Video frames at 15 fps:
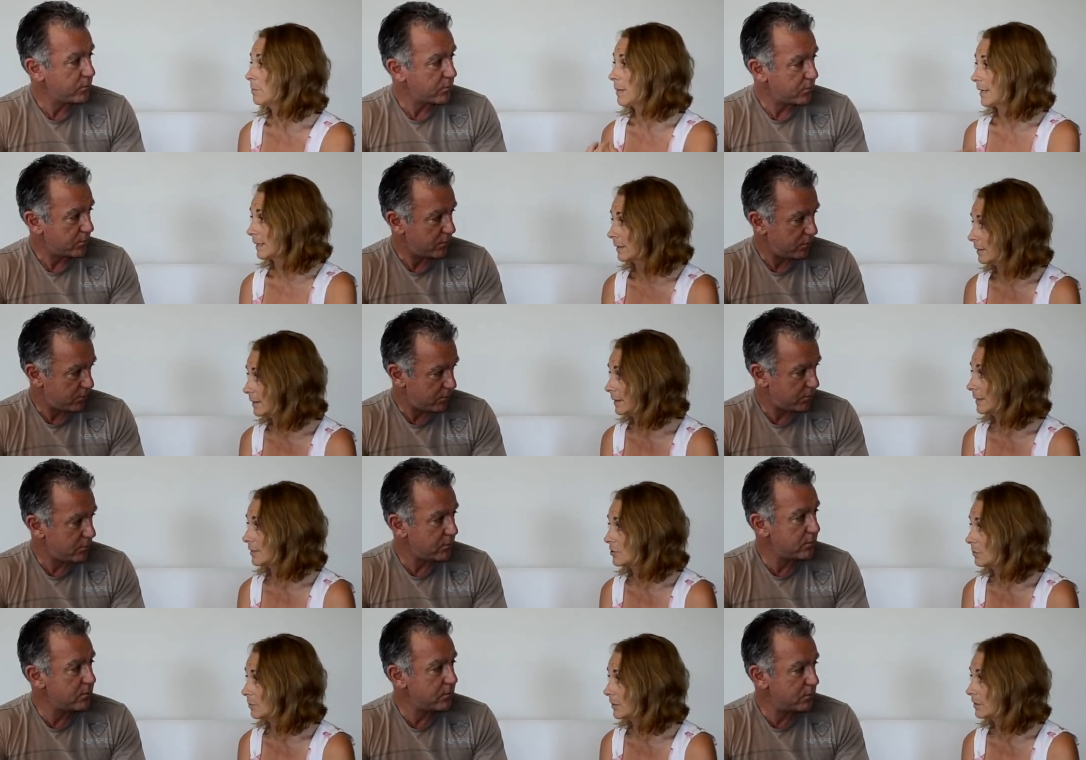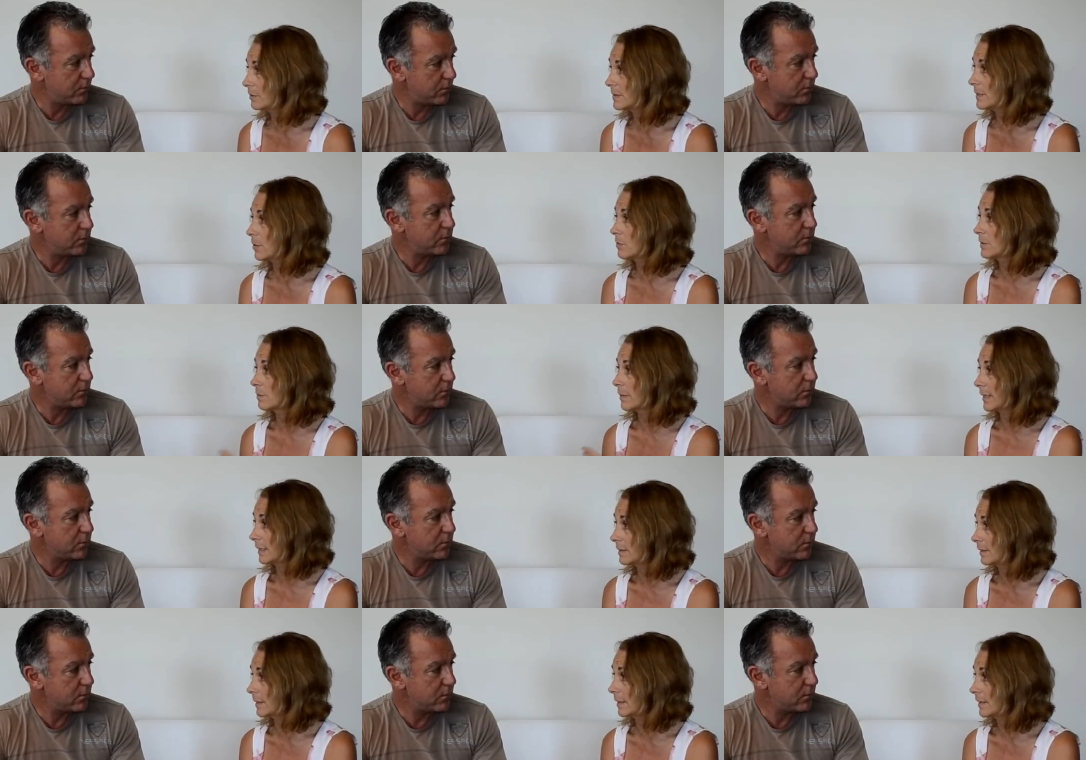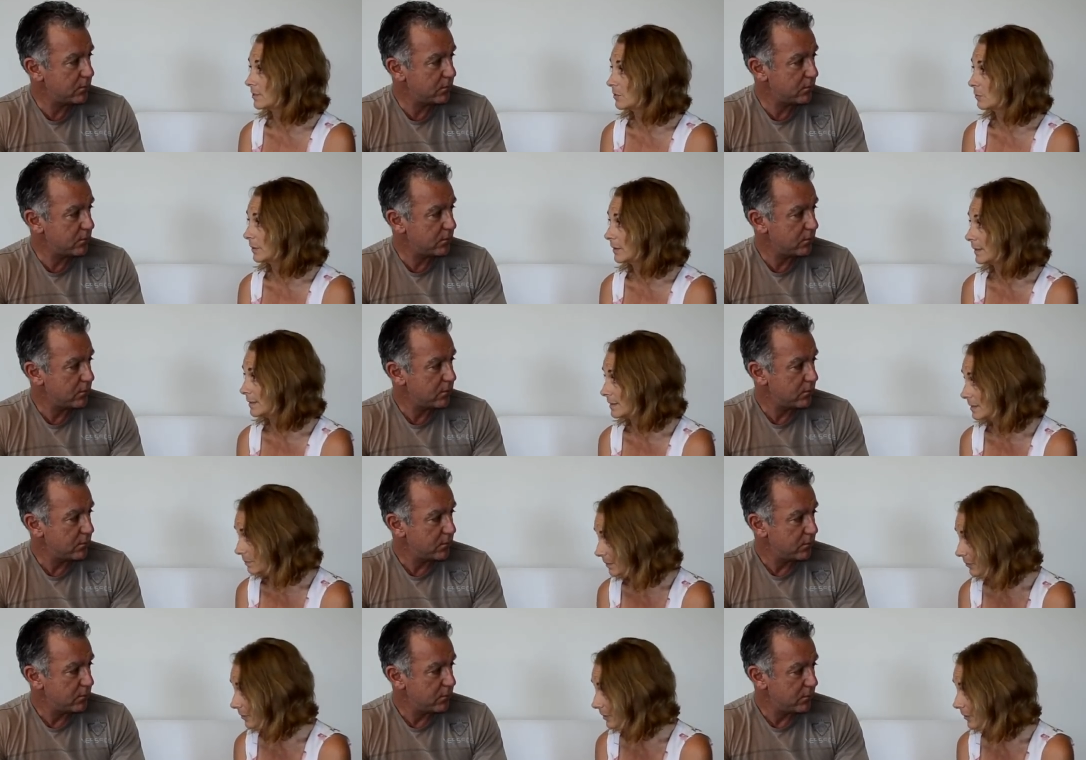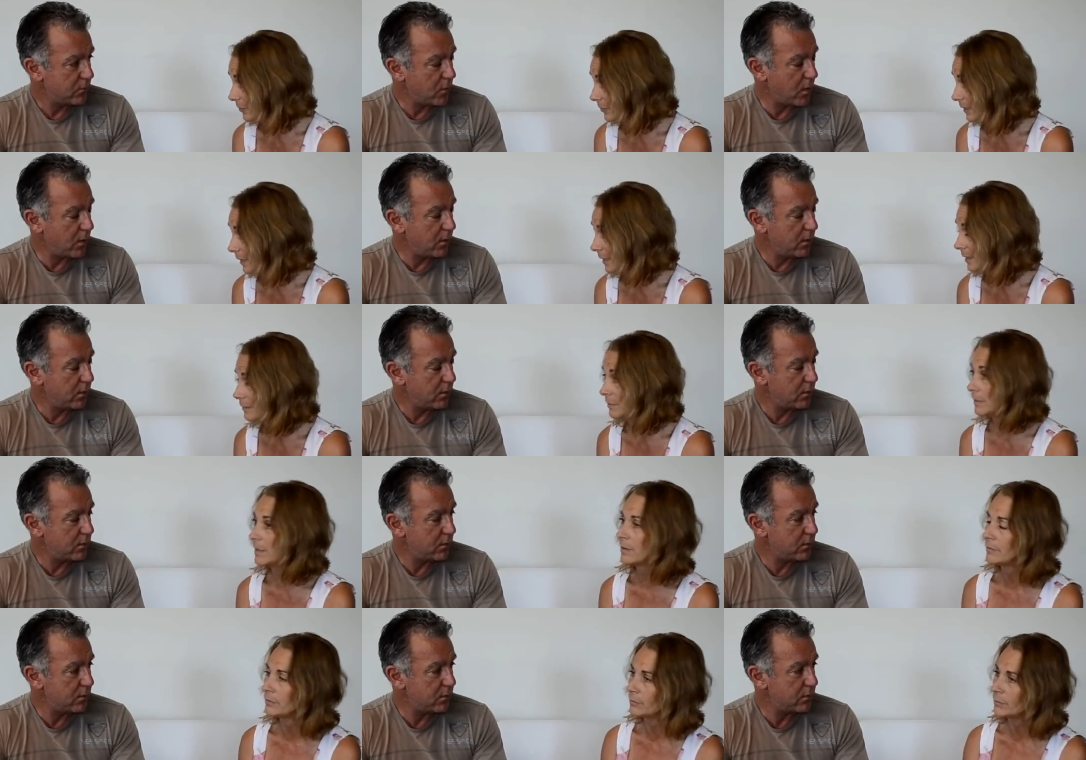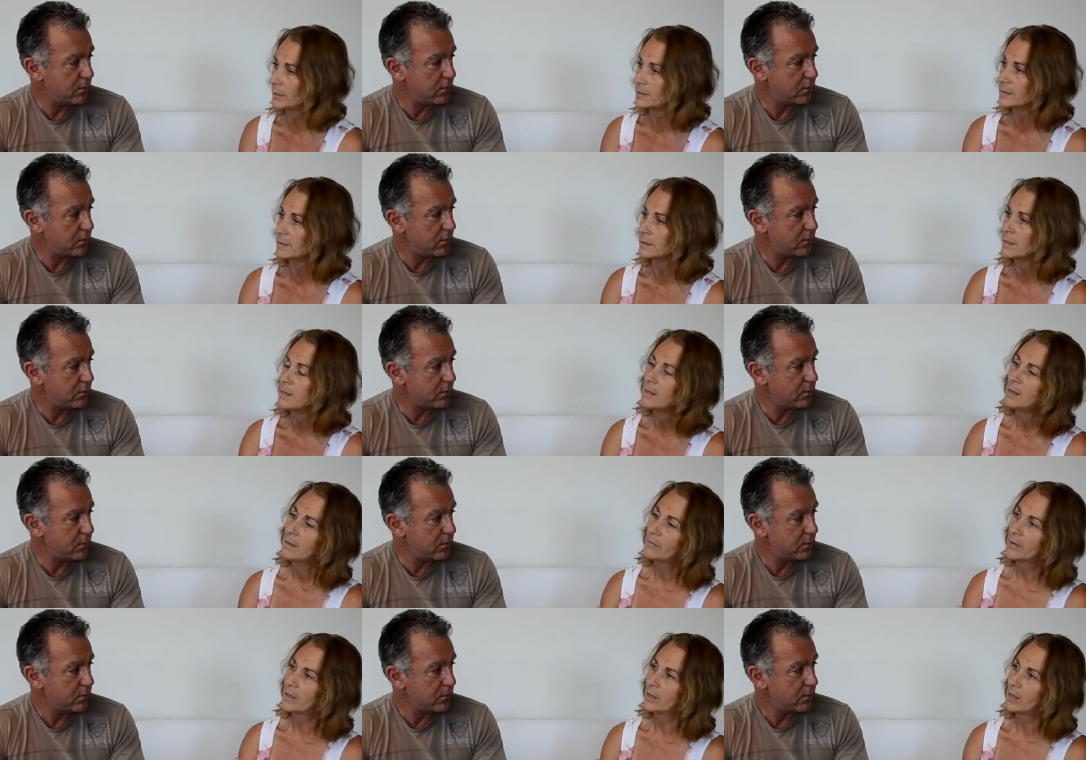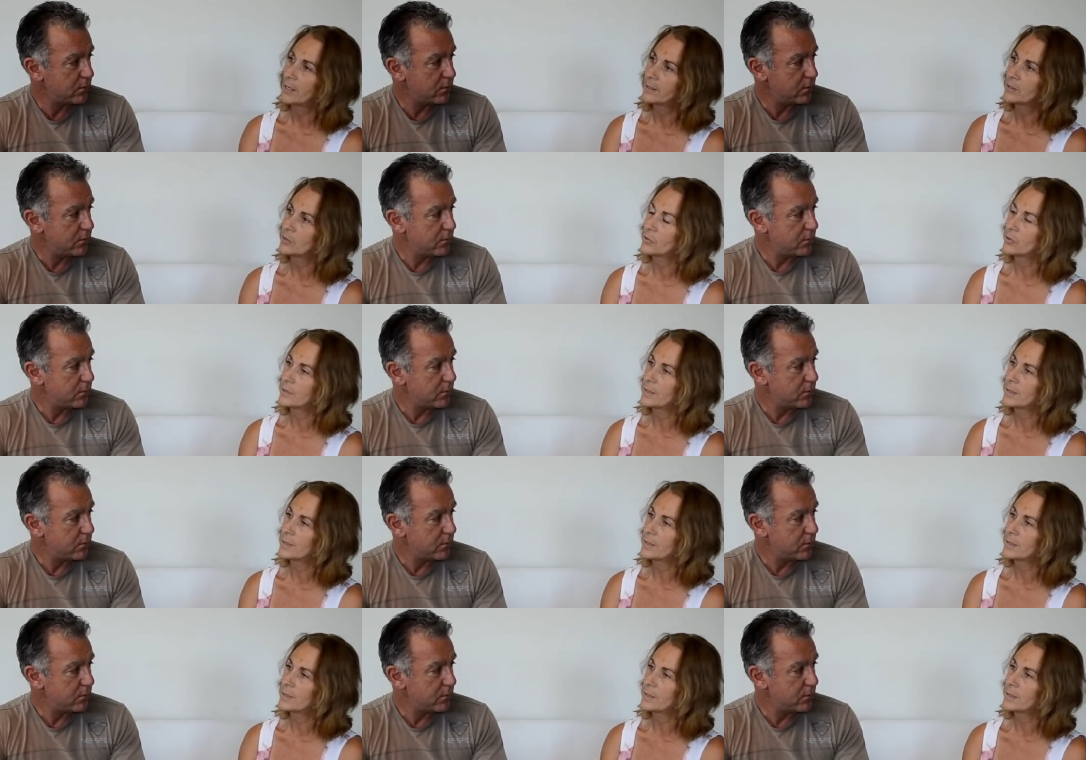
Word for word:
Speaker 1: back in connection with themselves and back in connection with their spirit, okay, right. and the reason that I like to do